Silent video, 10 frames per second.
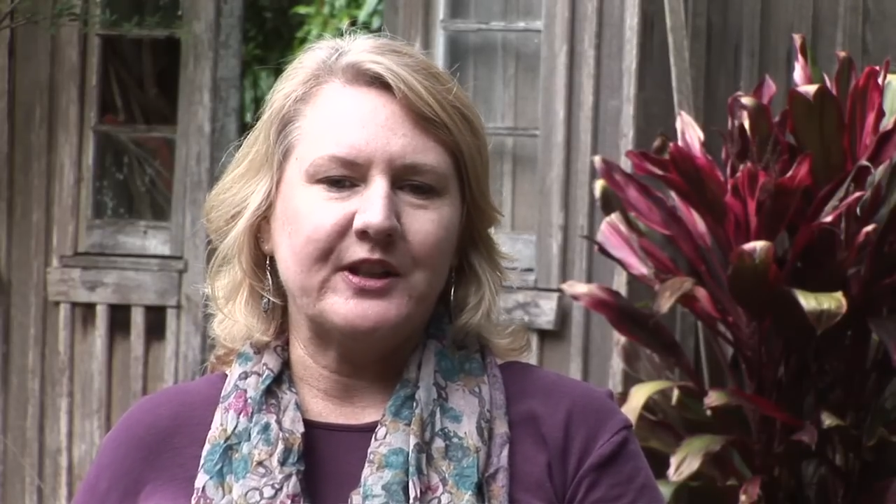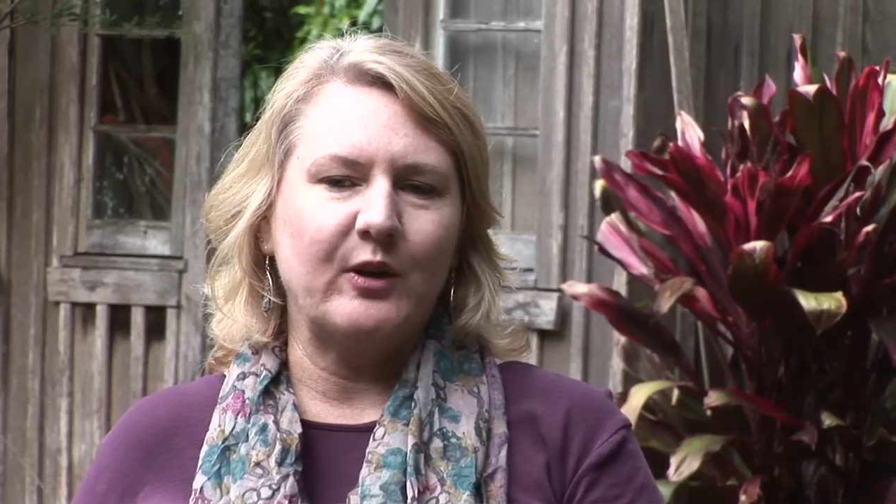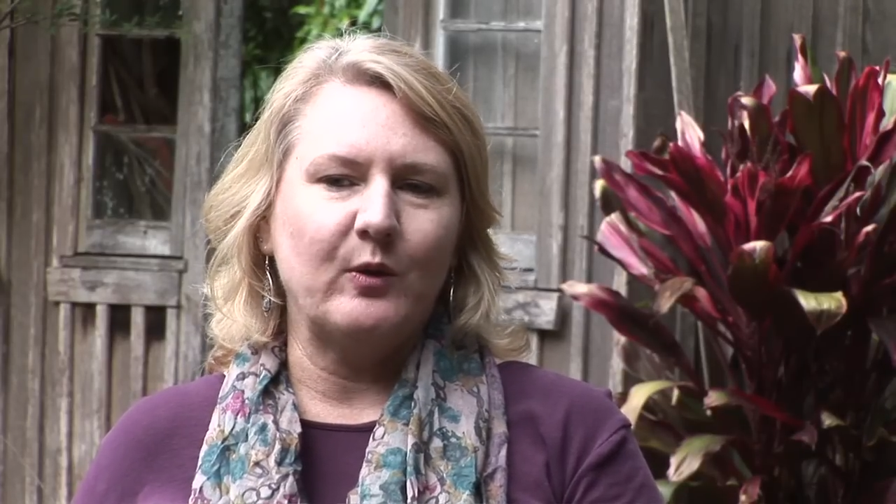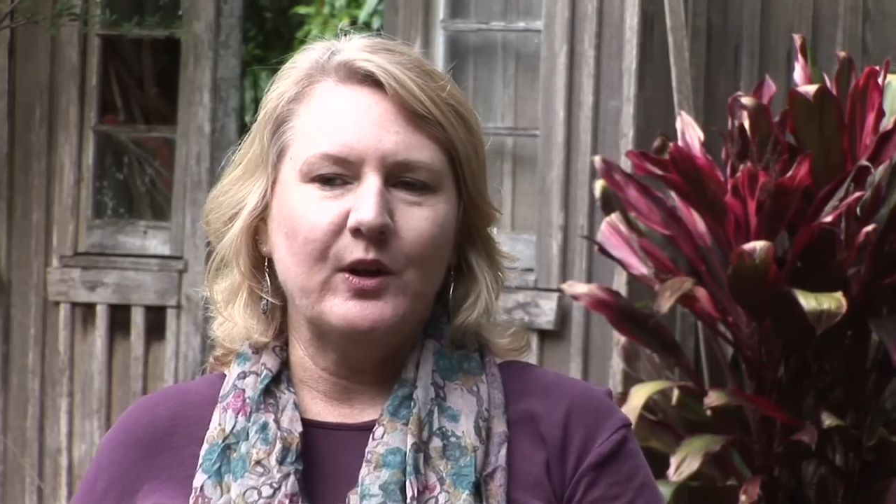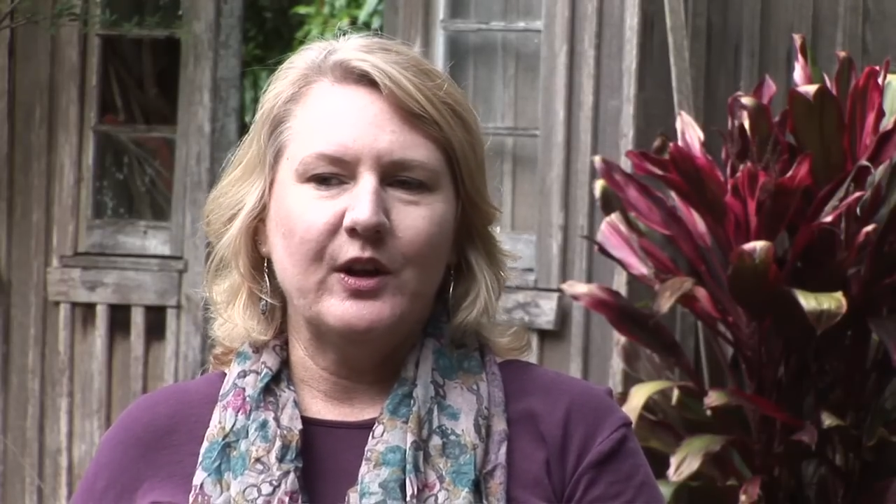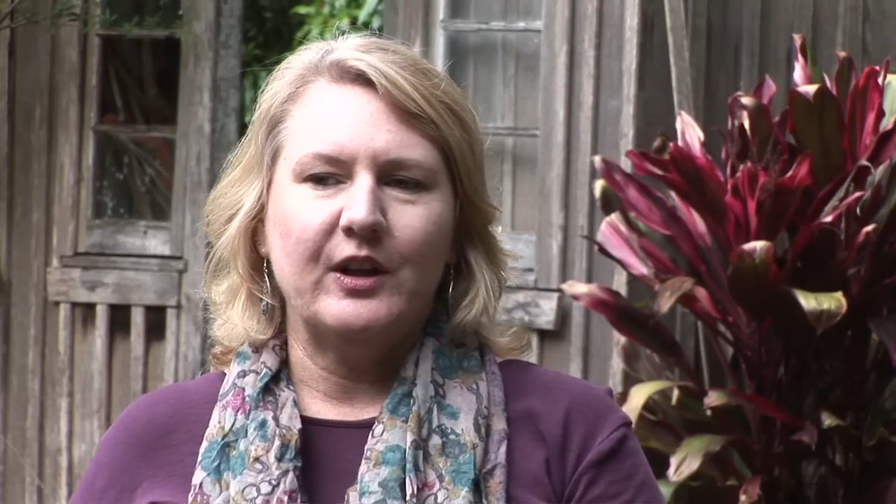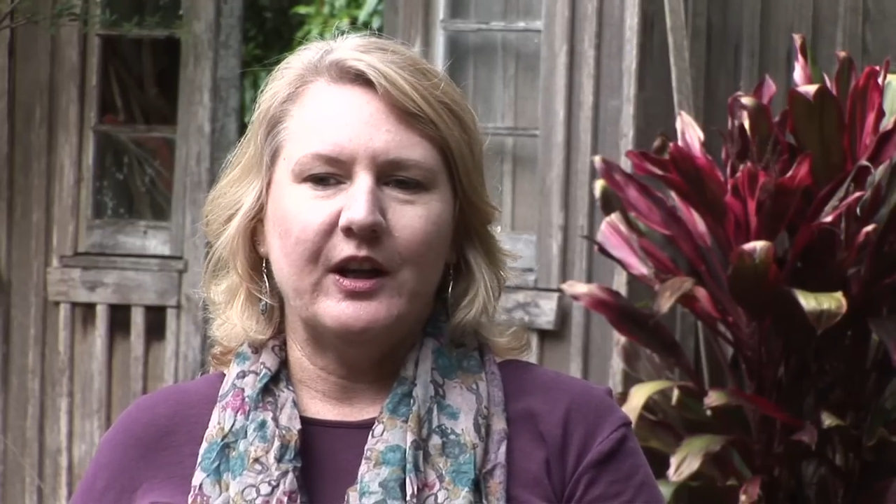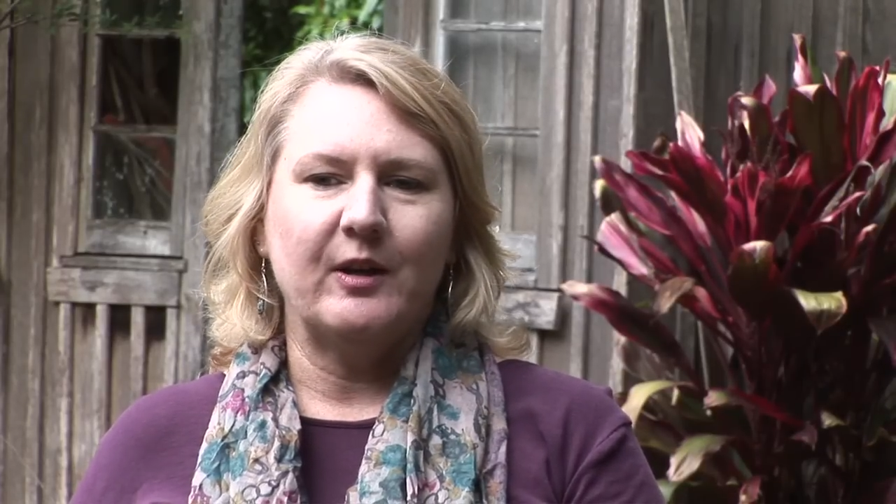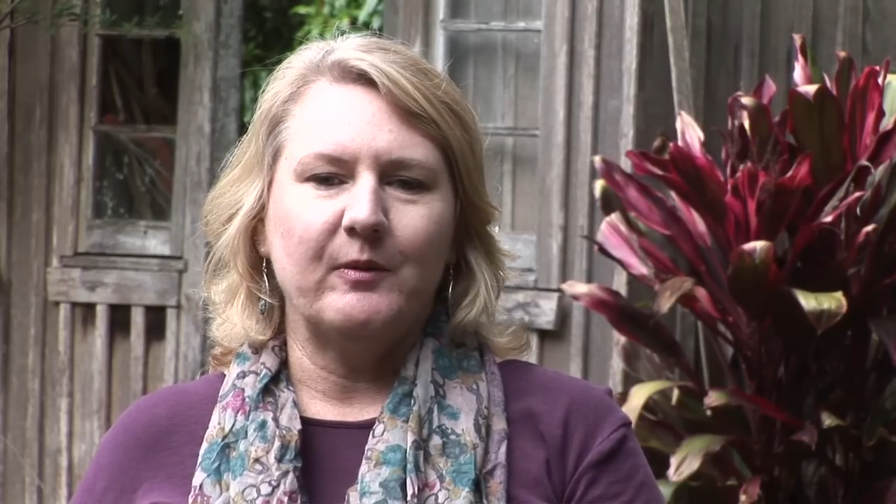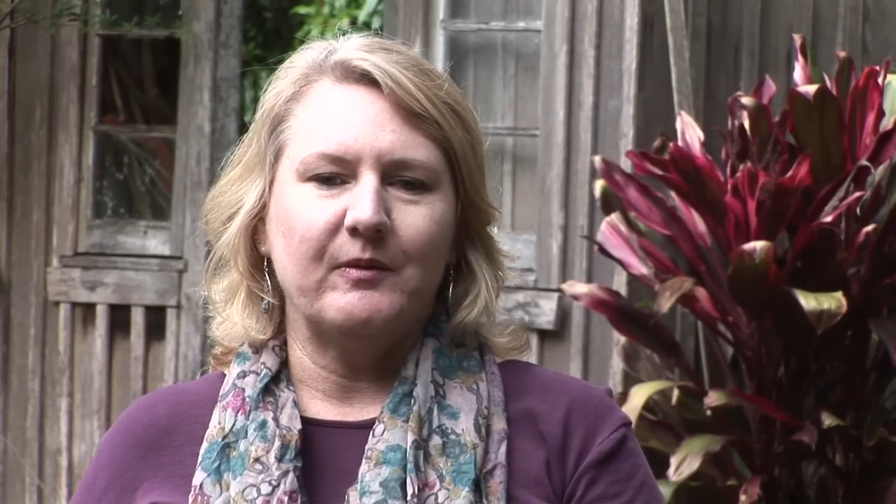So
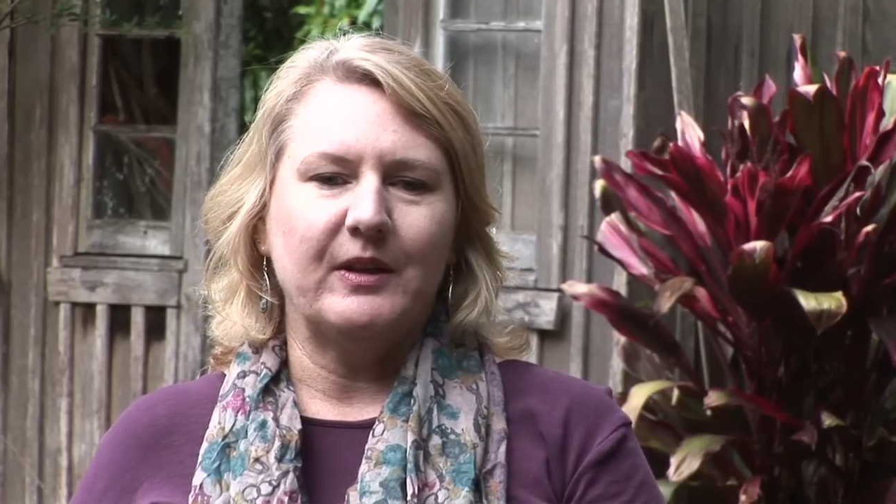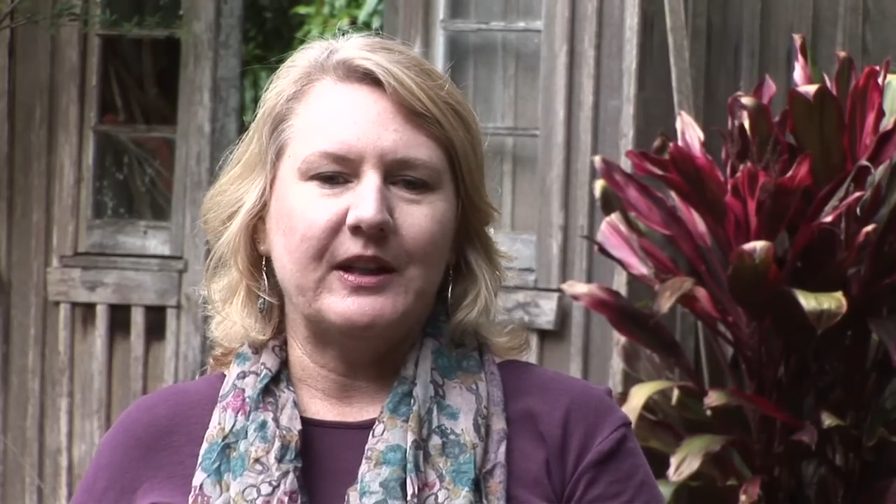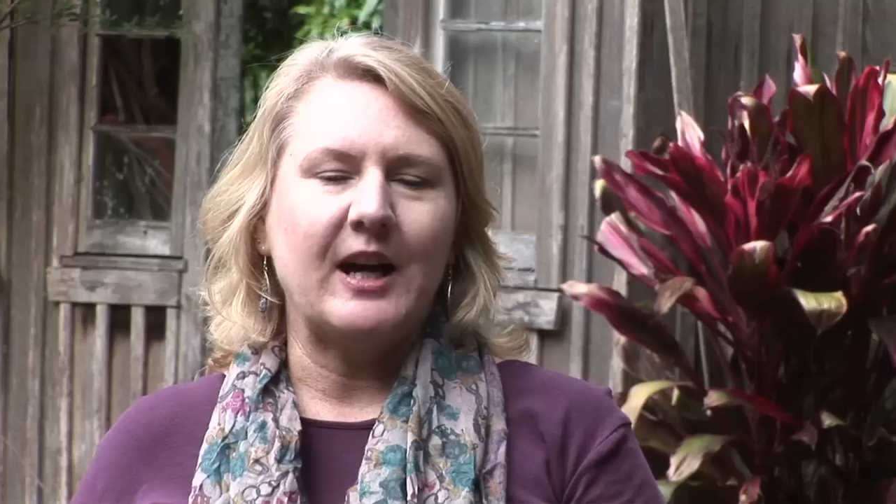it